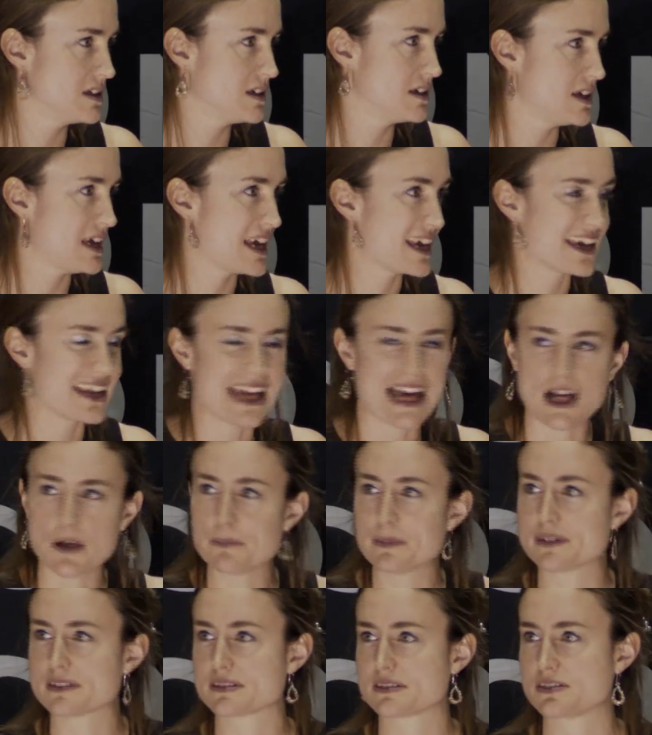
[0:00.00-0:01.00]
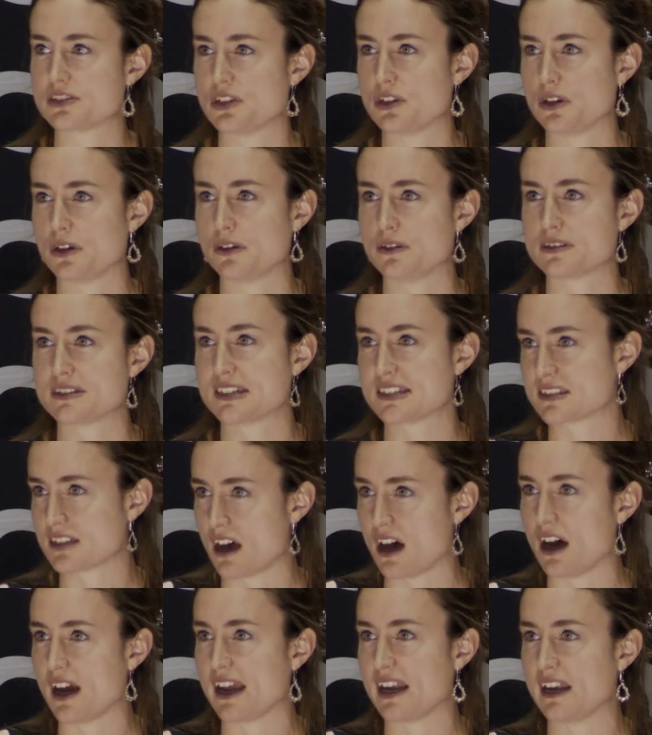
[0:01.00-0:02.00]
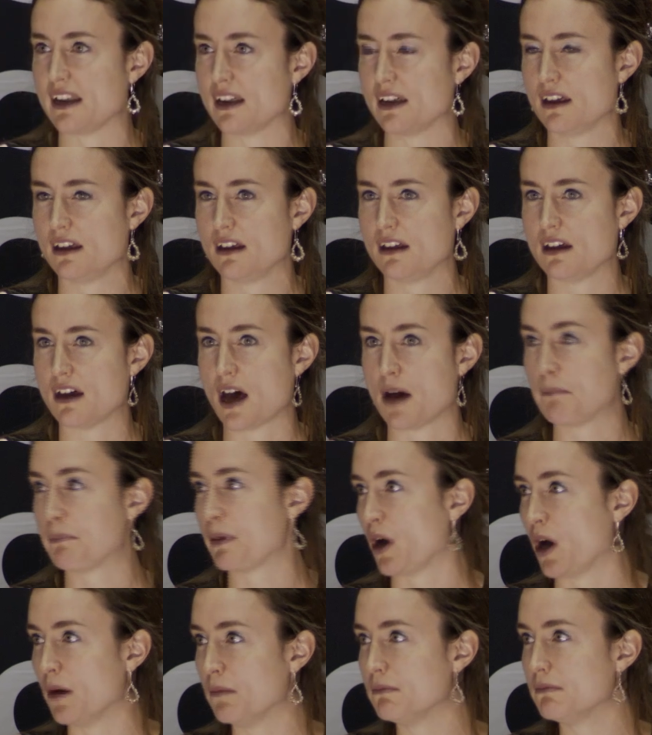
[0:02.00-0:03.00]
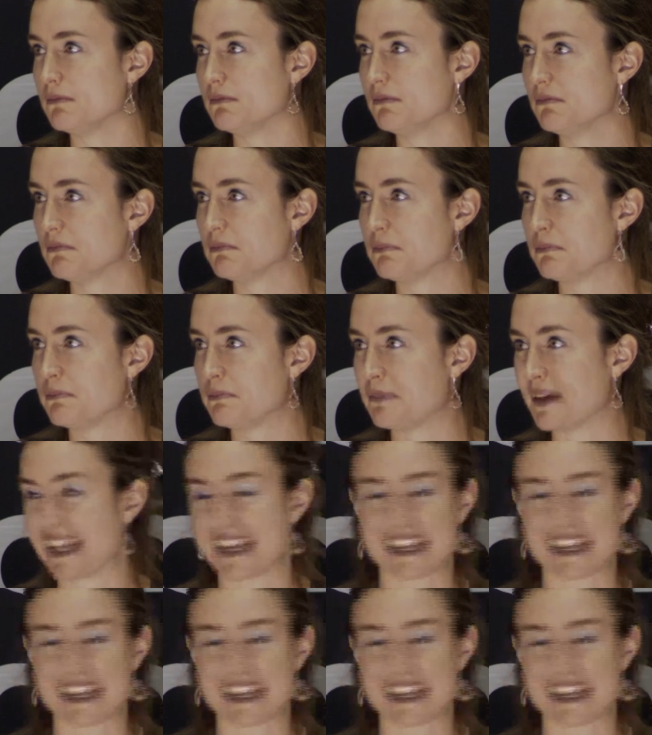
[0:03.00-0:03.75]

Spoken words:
It can help us to design a bomb, but